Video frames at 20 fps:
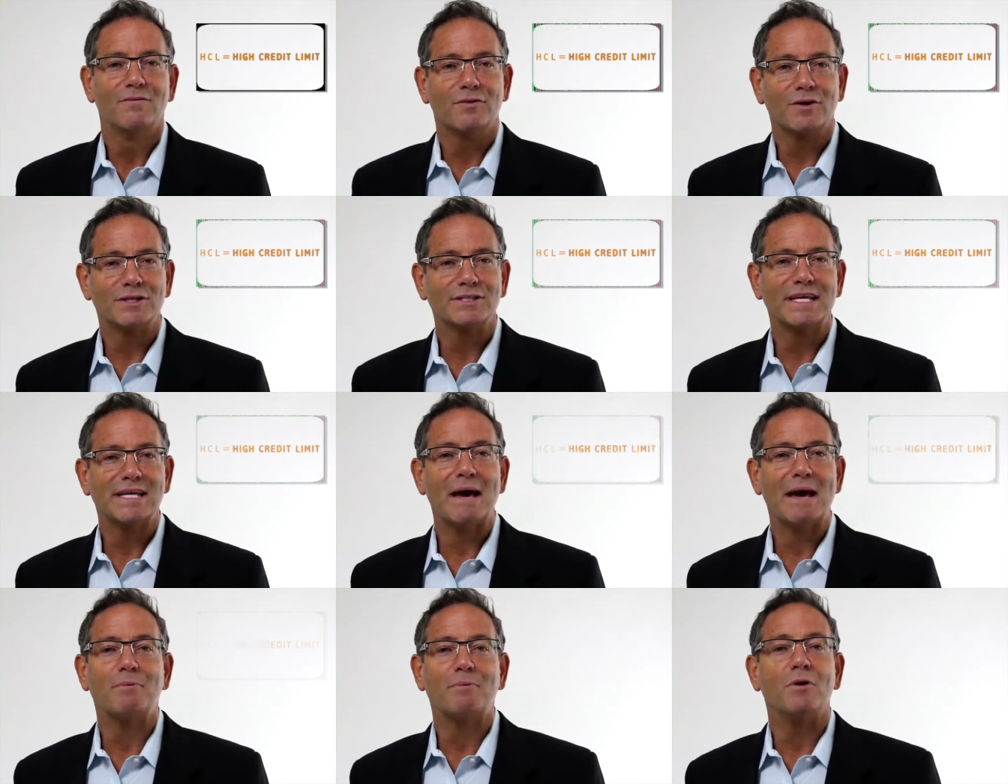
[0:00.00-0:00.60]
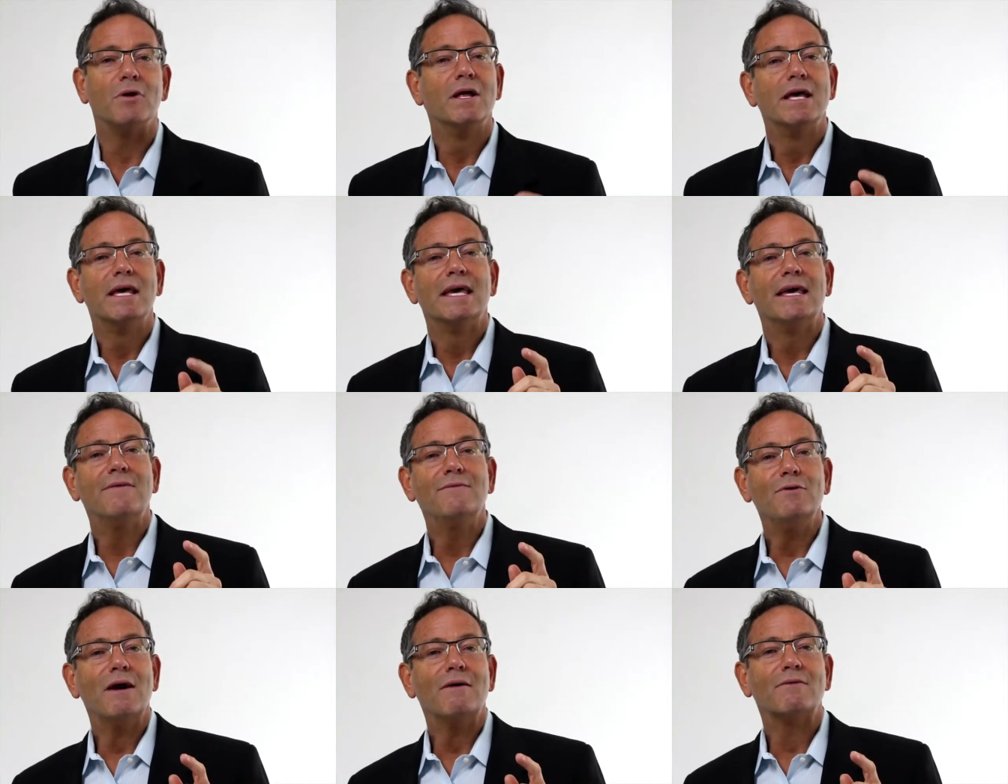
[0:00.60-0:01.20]
For example,
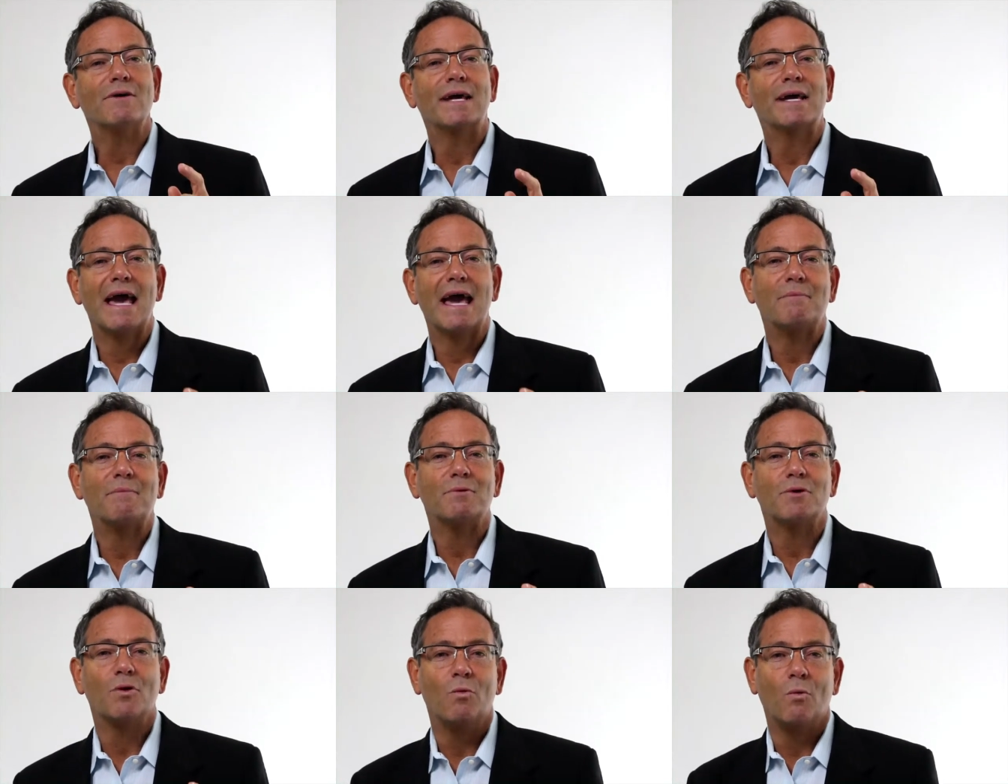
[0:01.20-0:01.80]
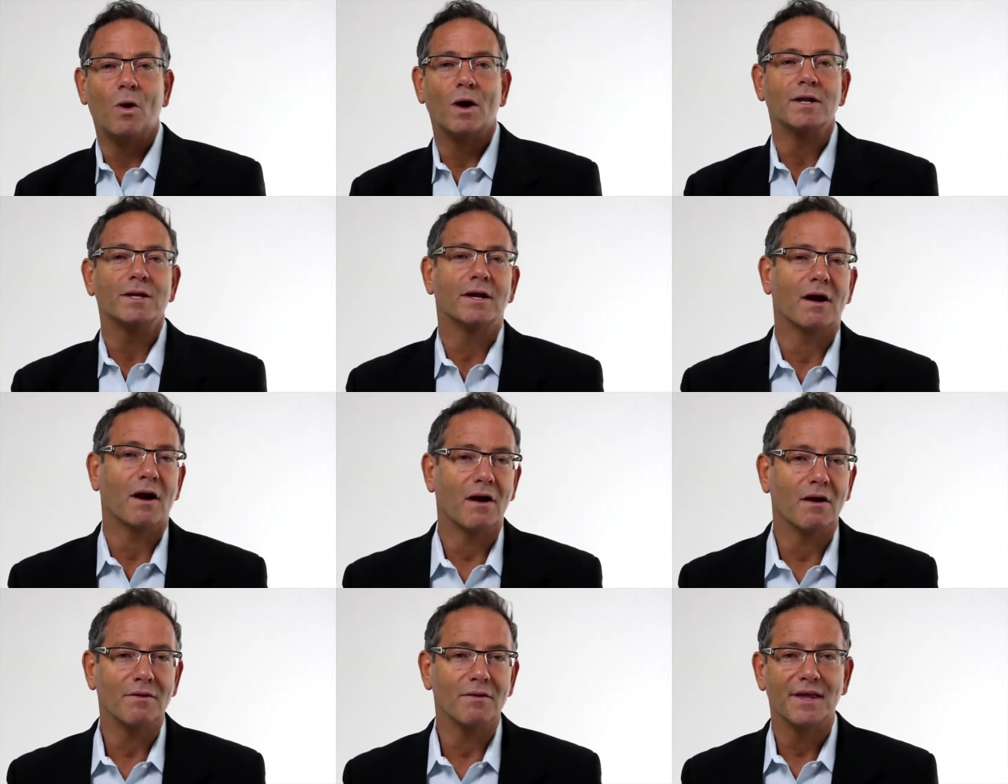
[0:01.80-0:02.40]
if you have a Capital One
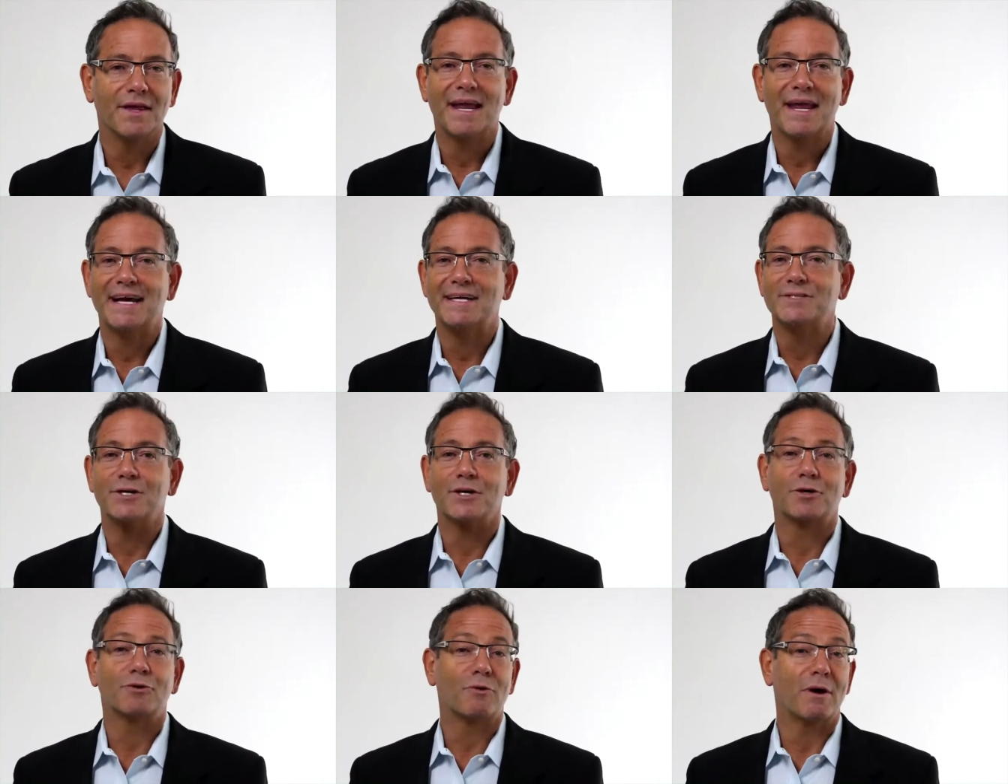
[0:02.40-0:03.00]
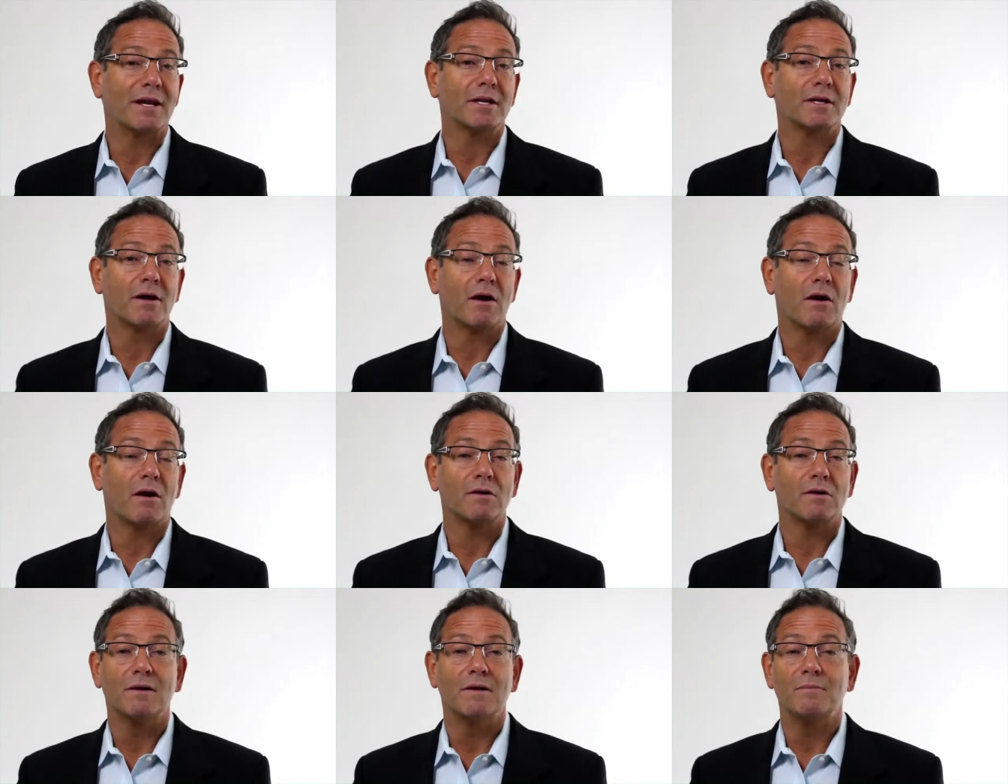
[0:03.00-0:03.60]
card that has a credit
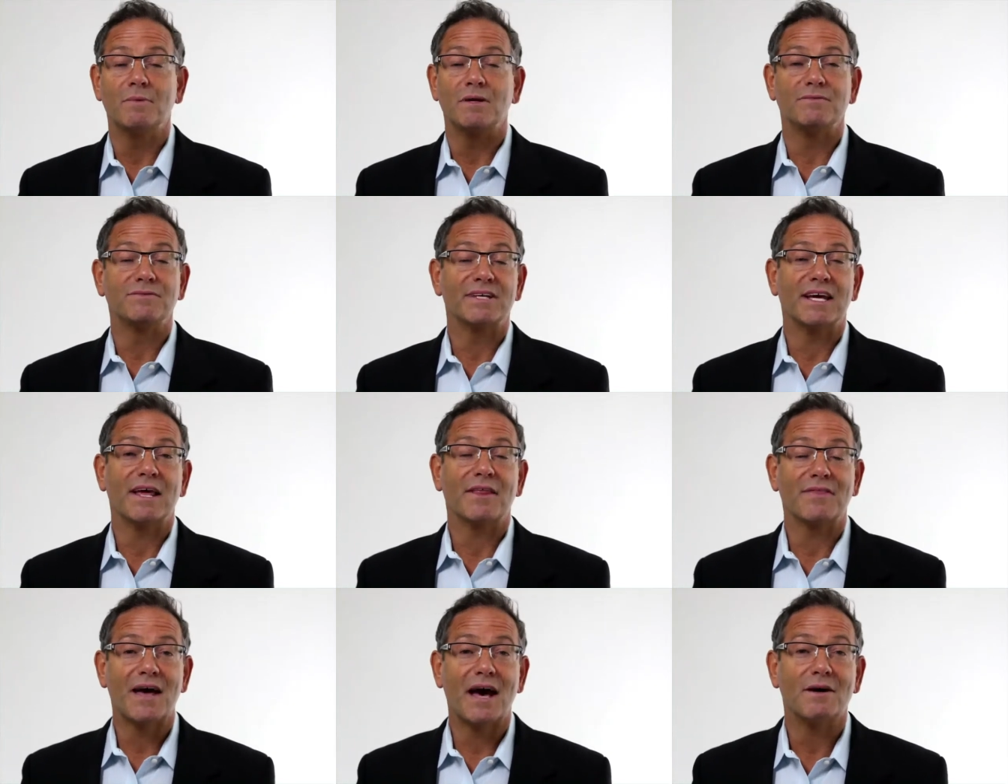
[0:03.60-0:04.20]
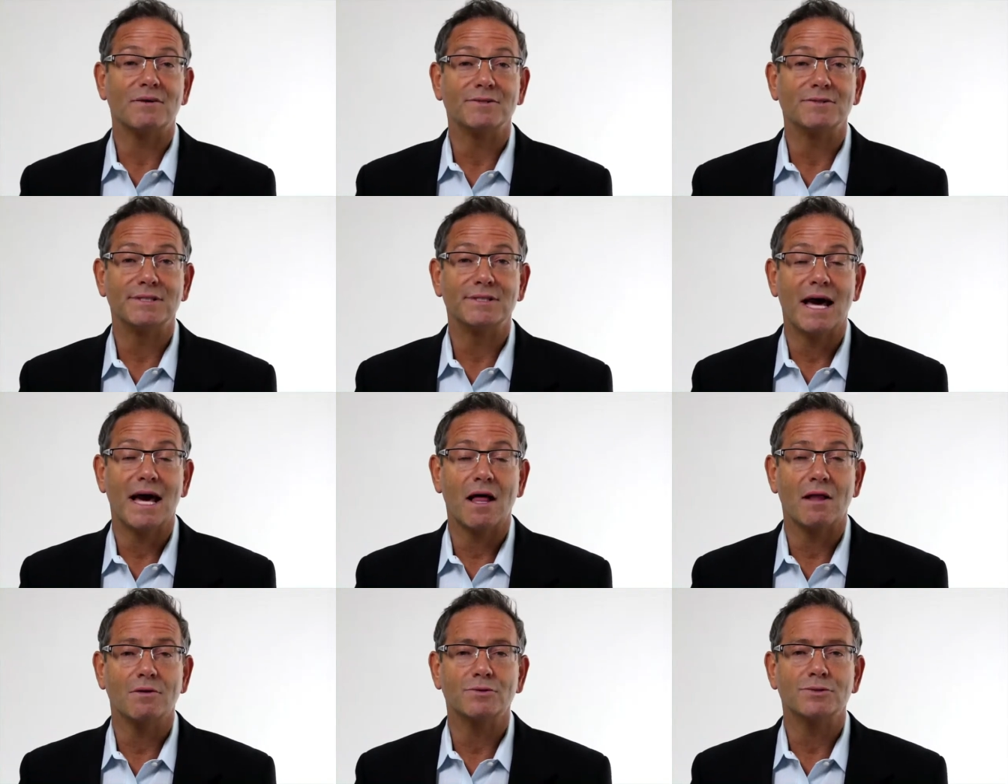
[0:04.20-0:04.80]
card limit of say
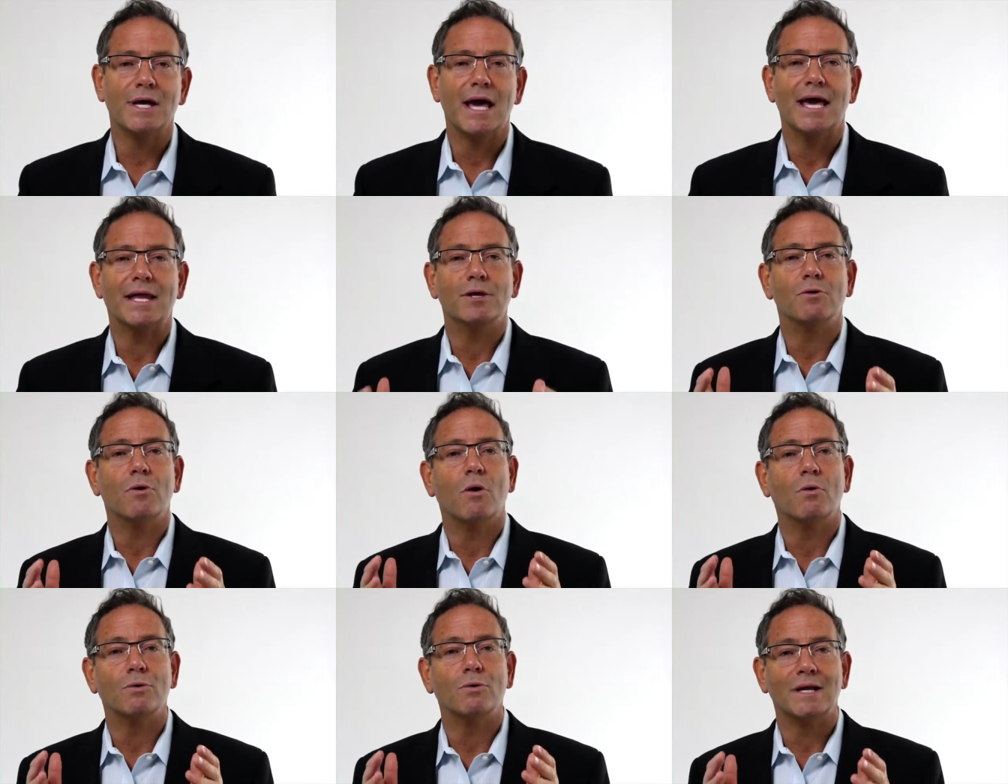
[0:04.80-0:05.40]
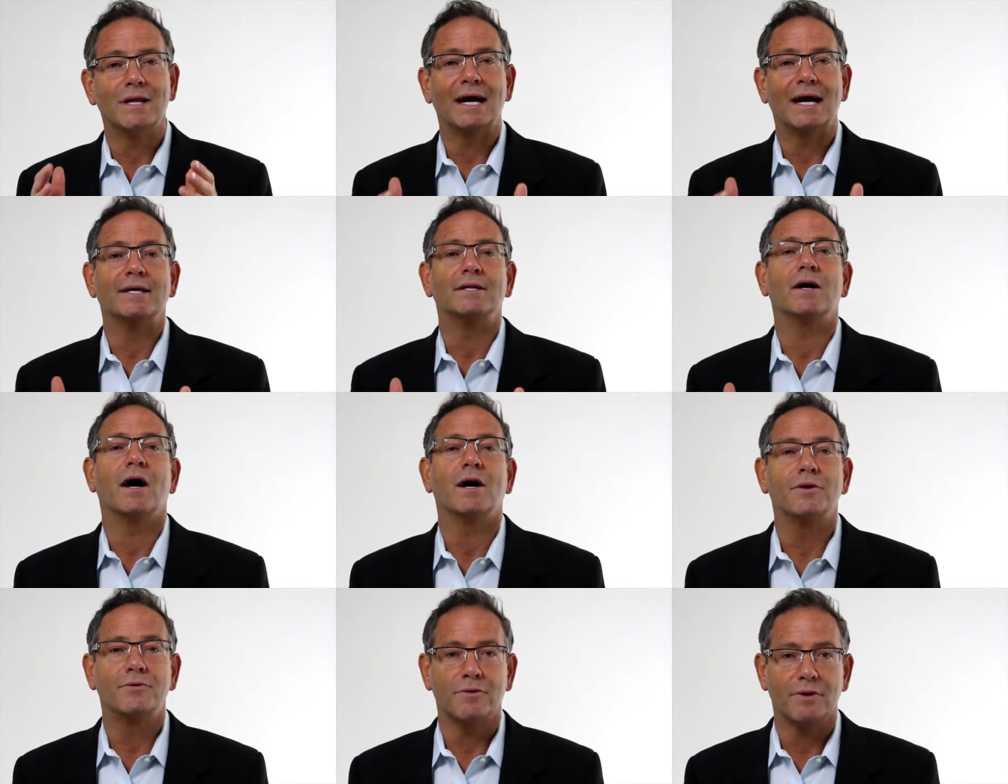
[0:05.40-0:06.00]
$1,000 and you owe
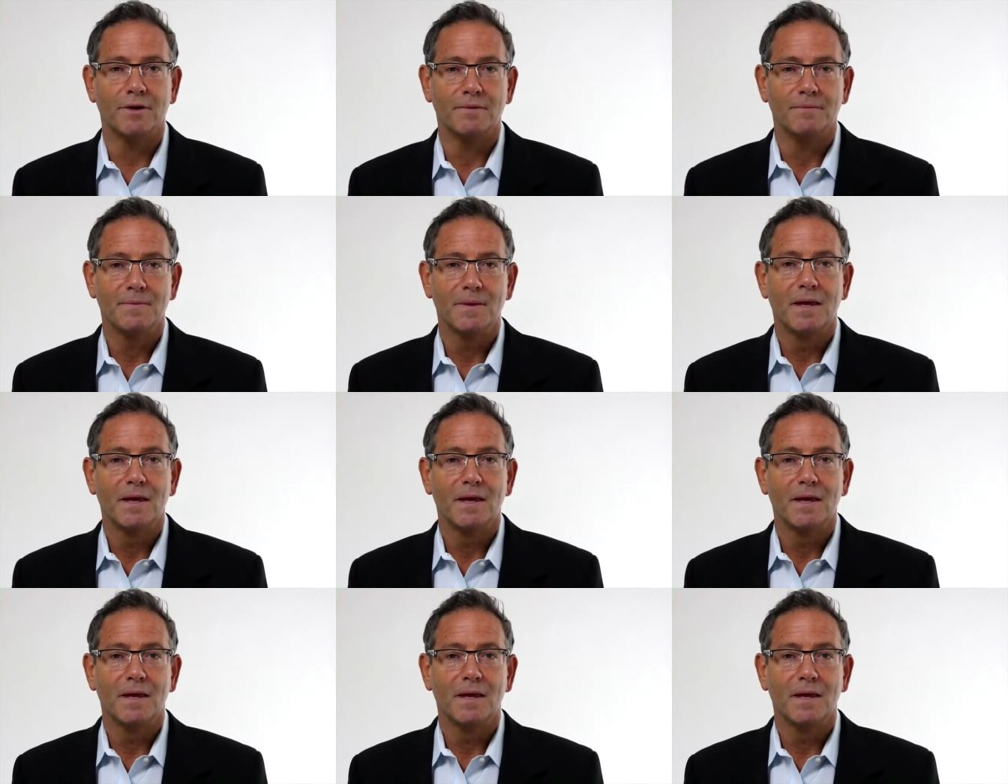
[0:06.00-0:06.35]
$900,